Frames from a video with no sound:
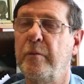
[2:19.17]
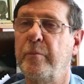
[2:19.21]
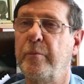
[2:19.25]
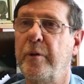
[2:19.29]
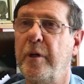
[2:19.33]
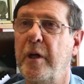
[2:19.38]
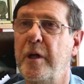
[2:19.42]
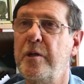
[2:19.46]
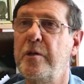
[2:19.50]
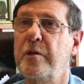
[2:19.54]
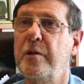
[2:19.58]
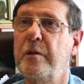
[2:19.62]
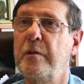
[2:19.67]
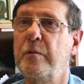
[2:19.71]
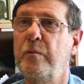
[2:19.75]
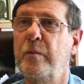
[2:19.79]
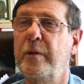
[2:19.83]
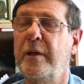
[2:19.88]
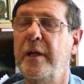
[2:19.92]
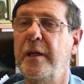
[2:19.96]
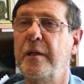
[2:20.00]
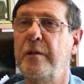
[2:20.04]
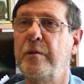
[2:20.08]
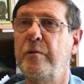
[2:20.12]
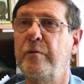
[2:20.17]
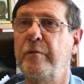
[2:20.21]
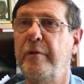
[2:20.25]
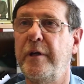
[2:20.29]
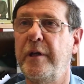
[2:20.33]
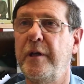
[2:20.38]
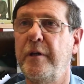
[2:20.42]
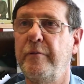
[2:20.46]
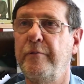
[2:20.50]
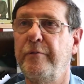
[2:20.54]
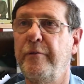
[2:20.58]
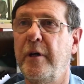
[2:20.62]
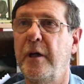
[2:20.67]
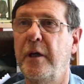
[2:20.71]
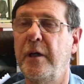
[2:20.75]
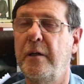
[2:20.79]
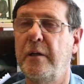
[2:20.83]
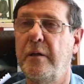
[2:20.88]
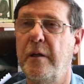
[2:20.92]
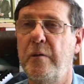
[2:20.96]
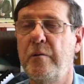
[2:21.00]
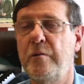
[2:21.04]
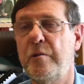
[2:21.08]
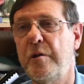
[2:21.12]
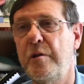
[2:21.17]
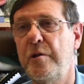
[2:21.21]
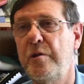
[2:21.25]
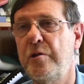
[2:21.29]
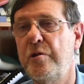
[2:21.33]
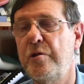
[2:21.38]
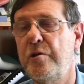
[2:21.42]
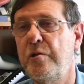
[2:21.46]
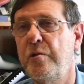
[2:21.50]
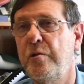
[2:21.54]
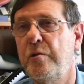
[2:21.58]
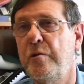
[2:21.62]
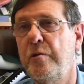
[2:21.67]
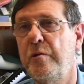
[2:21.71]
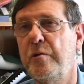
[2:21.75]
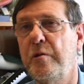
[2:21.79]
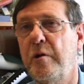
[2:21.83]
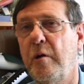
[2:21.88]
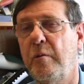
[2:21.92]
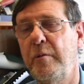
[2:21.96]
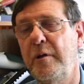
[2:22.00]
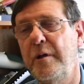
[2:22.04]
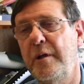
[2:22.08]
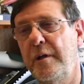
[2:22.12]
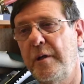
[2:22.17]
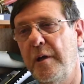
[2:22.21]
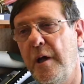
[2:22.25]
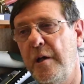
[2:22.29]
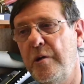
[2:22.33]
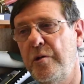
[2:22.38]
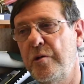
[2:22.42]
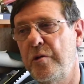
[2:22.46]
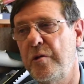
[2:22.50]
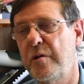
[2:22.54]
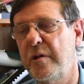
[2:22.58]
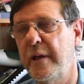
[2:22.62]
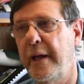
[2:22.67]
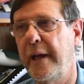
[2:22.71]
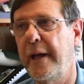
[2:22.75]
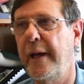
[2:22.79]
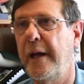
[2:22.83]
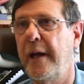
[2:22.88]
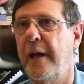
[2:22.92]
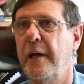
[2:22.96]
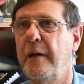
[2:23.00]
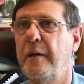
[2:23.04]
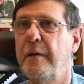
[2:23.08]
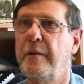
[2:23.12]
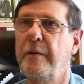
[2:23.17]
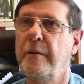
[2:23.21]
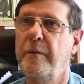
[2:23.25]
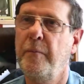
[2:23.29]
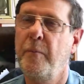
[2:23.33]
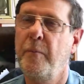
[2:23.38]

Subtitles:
operation. We had to verify close inshore communications and